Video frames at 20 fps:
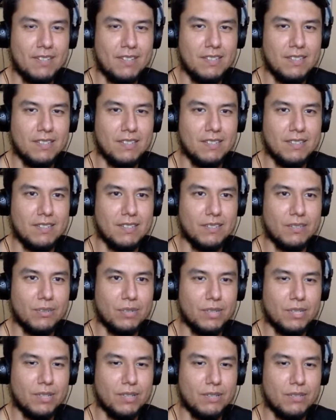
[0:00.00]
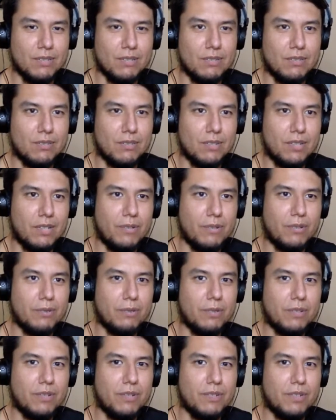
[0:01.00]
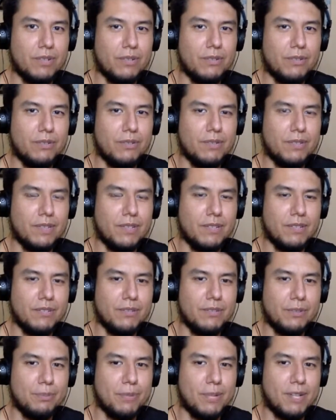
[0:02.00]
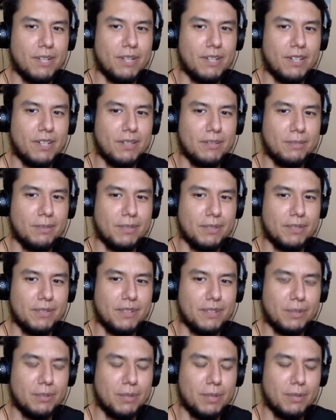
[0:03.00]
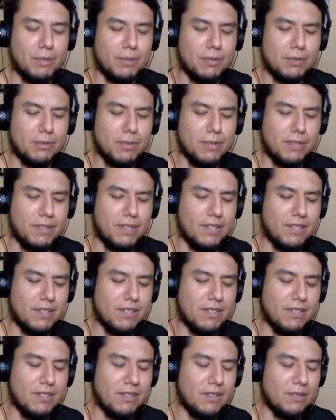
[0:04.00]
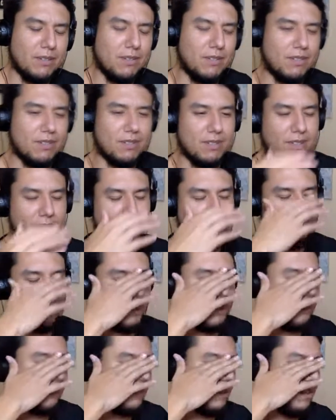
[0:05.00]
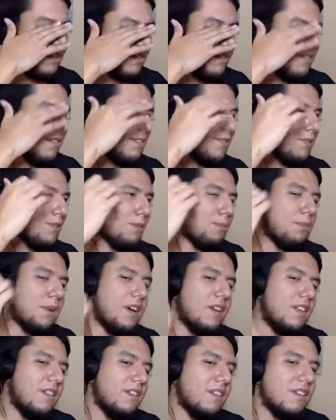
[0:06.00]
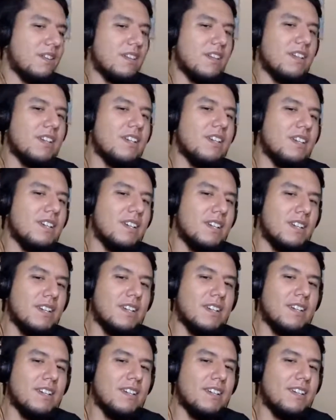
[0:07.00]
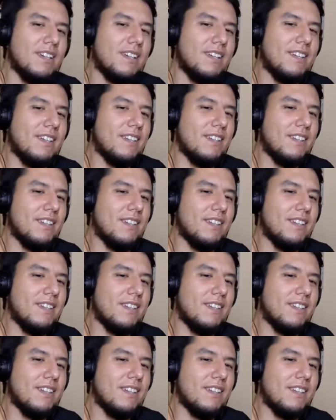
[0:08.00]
What else? So I listening to podcasts by Psychopebbles about that new series like Smiling Friends with Pilot, and